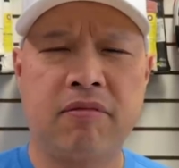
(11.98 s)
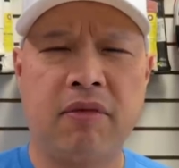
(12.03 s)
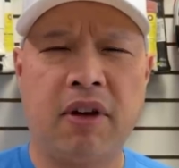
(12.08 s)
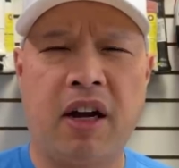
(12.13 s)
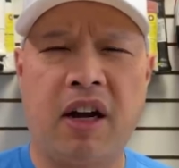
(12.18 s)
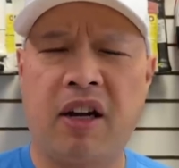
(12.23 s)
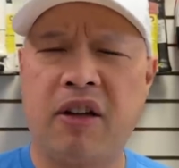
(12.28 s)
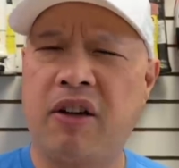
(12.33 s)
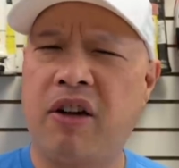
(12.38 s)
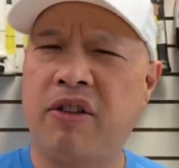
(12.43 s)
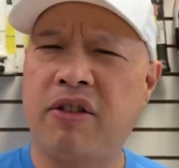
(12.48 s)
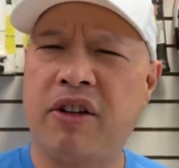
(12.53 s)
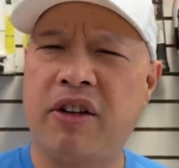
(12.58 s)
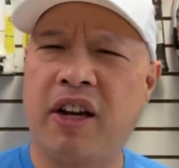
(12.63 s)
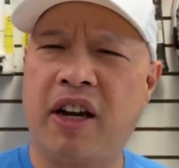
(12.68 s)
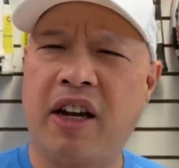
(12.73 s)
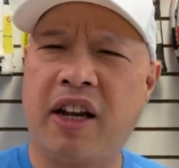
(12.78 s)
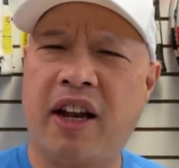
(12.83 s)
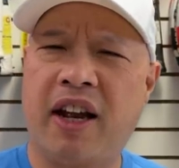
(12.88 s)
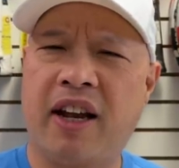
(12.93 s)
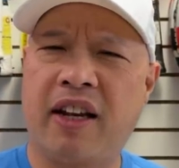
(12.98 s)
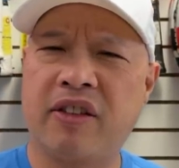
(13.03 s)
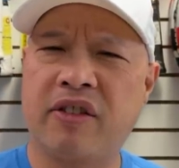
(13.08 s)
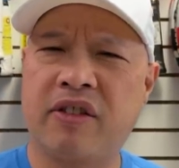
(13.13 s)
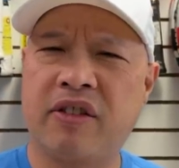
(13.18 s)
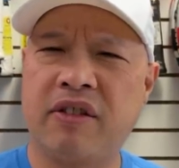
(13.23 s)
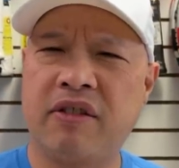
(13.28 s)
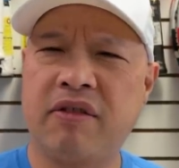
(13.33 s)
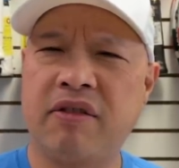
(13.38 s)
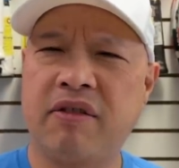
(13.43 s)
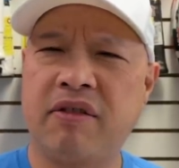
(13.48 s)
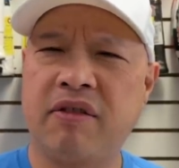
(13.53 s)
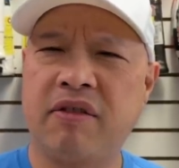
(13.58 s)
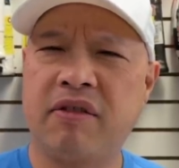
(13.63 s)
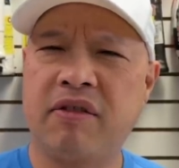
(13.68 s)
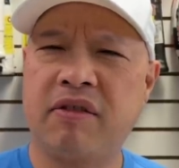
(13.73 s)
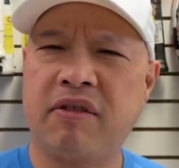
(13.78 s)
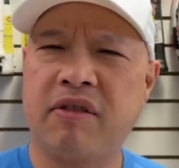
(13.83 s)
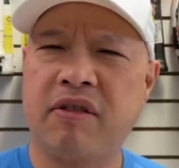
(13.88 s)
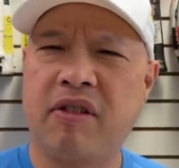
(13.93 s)
How long do they last
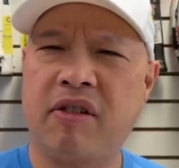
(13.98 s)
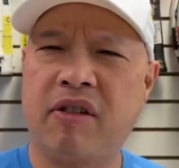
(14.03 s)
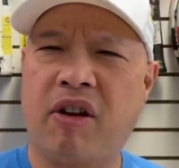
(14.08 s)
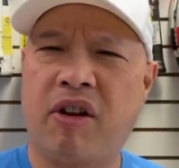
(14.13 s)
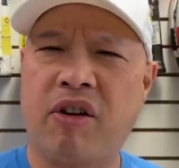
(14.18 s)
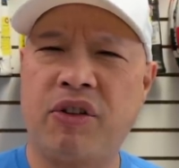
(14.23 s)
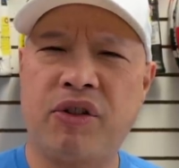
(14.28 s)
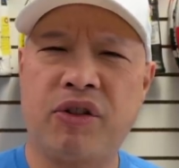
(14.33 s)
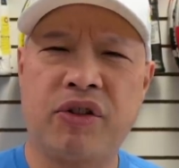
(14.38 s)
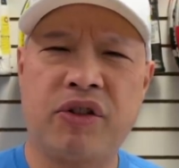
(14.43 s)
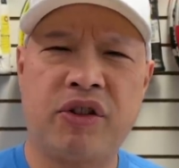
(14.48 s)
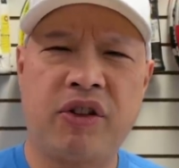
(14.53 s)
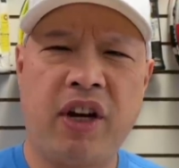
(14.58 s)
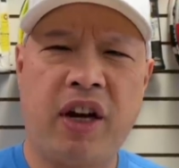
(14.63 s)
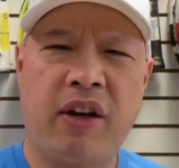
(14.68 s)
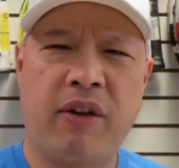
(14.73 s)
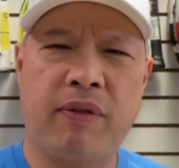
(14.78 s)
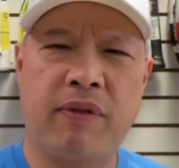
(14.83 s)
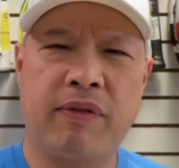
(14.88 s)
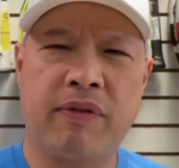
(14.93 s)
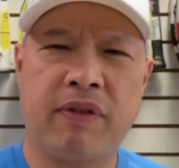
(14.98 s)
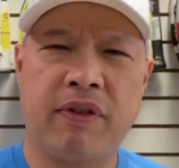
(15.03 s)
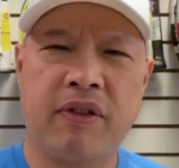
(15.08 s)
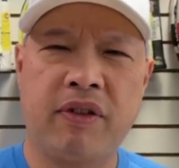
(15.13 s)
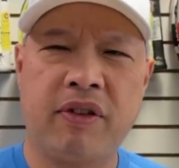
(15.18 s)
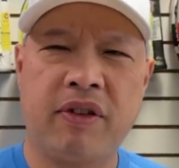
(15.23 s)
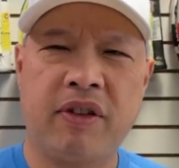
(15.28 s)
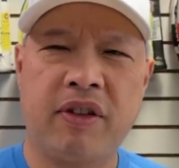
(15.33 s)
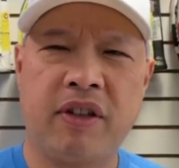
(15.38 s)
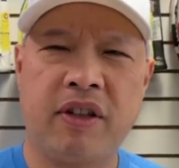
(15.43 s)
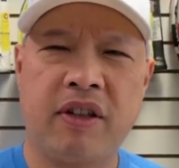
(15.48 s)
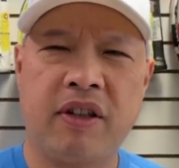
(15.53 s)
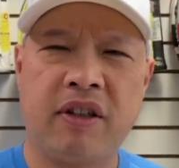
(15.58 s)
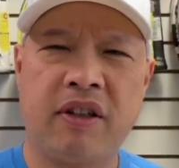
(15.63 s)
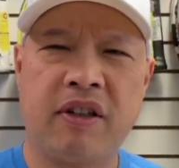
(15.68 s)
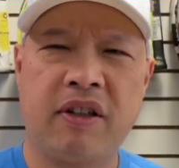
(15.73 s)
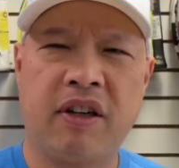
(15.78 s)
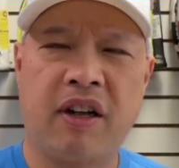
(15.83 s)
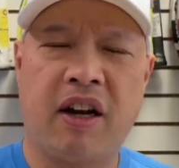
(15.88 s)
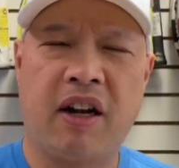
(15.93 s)
on your shelf?
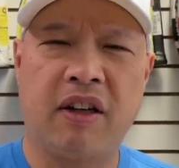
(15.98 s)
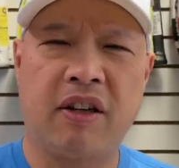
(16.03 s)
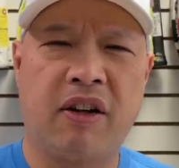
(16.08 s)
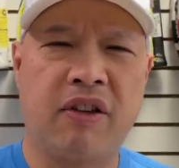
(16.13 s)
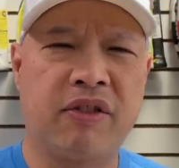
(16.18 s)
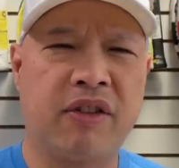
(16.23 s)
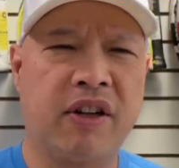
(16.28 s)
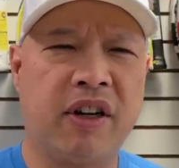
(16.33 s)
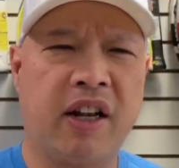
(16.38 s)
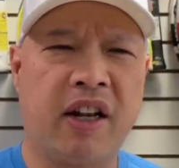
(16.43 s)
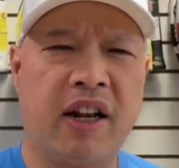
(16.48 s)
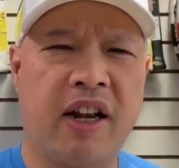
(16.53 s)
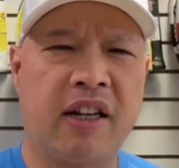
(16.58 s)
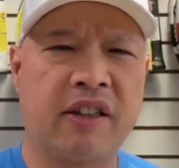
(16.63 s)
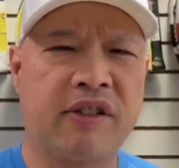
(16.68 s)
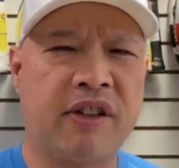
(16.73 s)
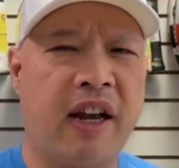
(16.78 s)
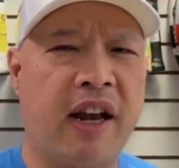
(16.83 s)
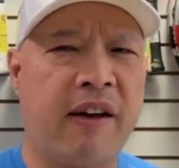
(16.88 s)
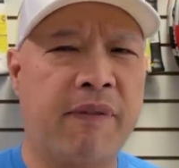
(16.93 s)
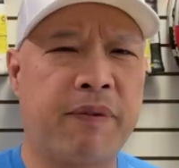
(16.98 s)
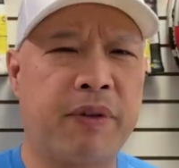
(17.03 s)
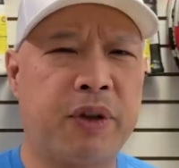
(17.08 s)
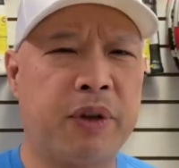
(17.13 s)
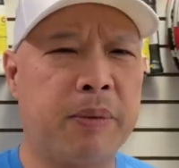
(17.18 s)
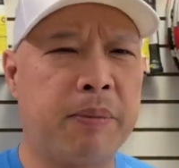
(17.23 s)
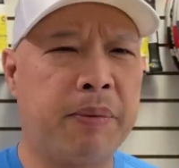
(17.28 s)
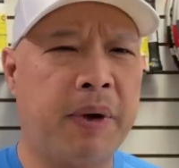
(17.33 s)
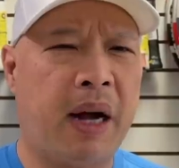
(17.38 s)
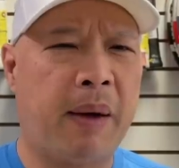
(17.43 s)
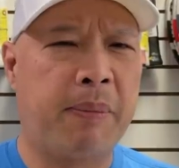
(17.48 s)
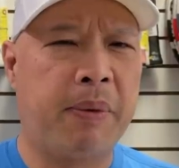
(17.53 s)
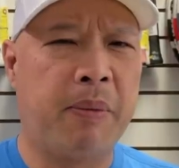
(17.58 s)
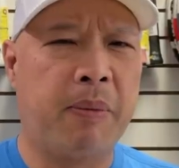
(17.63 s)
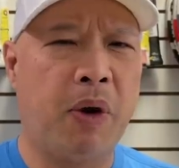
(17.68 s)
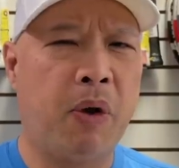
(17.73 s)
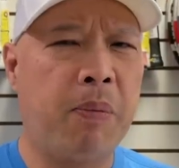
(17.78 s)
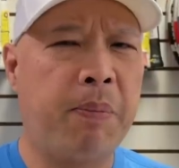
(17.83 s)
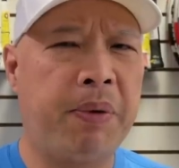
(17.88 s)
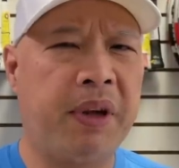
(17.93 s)
How long do they last after you pop them
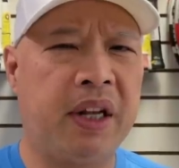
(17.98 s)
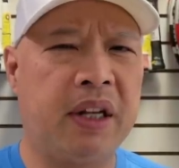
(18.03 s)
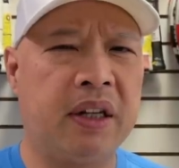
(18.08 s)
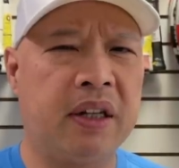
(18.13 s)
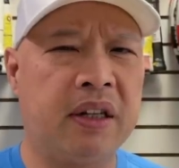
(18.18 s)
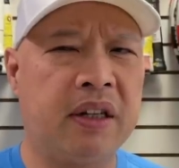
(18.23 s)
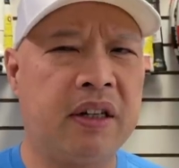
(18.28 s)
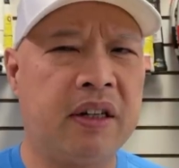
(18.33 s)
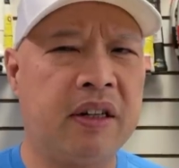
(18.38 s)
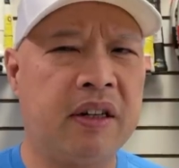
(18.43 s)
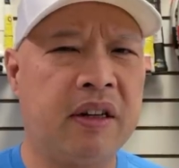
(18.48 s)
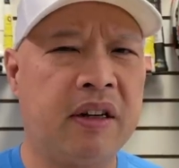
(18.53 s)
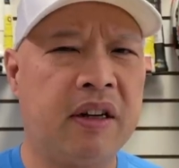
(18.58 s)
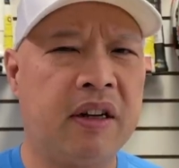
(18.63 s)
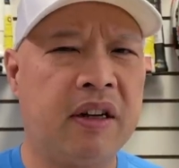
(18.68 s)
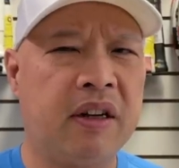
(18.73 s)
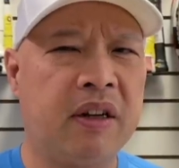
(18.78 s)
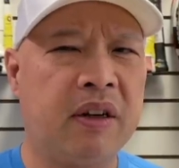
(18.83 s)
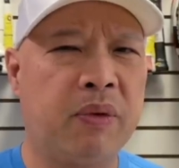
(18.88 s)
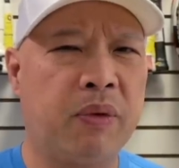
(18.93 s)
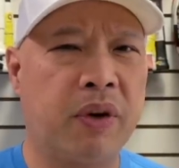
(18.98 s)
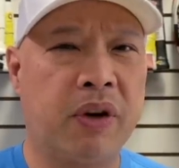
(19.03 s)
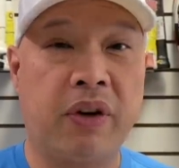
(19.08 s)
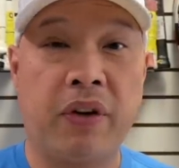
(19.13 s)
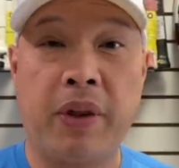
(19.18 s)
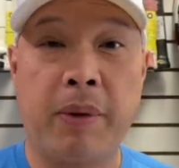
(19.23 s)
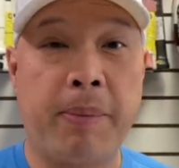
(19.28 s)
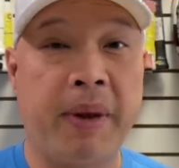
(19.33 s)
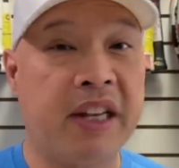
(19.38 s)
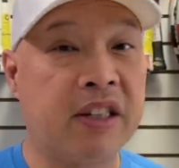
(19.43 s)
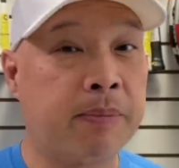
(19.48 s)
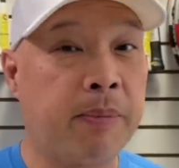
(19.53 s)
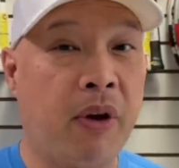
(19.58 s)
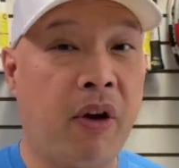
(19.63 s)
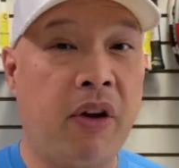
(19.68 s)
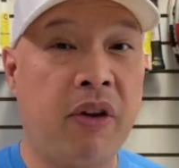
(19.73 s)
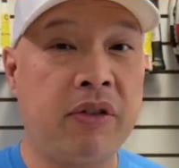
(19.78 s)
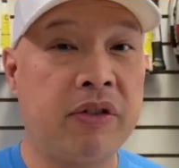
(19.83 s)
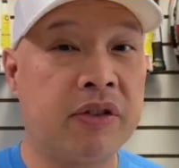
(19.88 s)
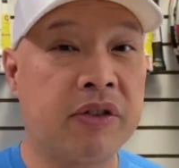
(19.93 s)
open? What are the best
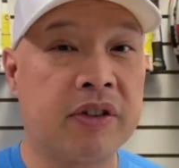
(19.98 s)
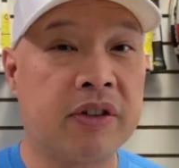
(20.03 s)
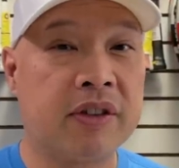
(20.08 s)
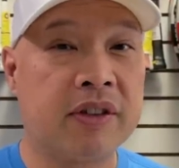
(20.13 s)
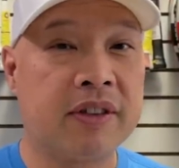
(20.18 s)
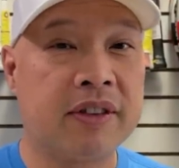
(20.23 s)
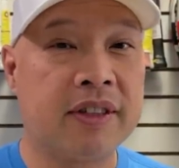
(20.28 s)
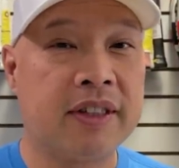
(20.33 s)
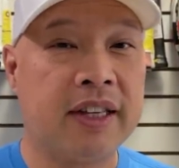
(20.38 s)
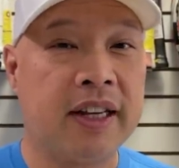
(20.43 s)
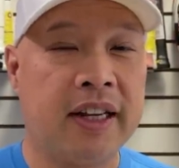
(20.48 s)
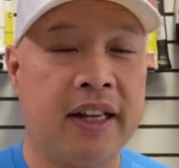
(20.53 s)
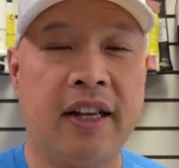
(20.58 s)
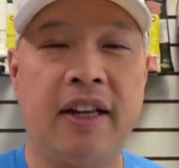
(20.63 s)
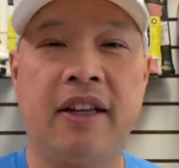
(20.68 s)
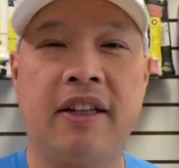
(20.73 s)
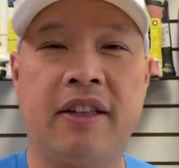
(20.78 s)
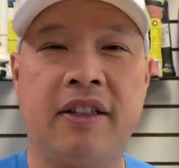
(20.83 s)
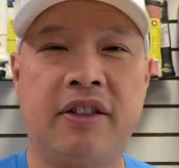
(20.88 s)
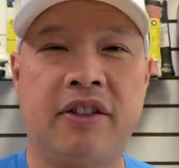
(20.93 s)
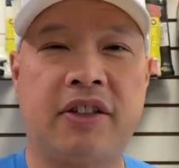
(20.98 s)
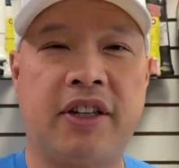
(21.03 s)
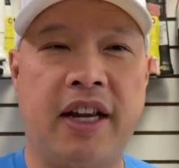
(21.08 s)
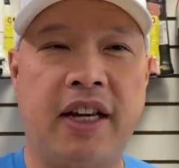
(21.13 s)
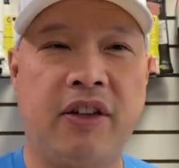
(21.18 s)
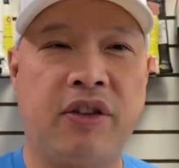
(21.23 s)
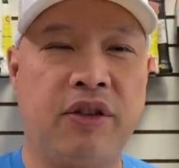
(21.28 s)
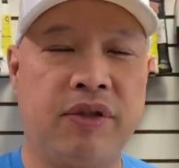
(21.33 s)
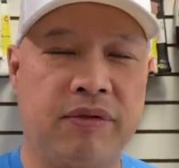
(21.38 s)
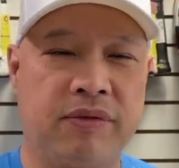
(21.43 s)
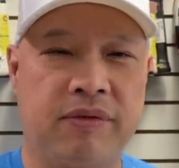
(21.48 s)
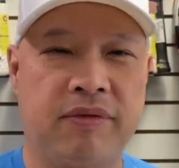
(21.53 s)
balls? Stay tuned.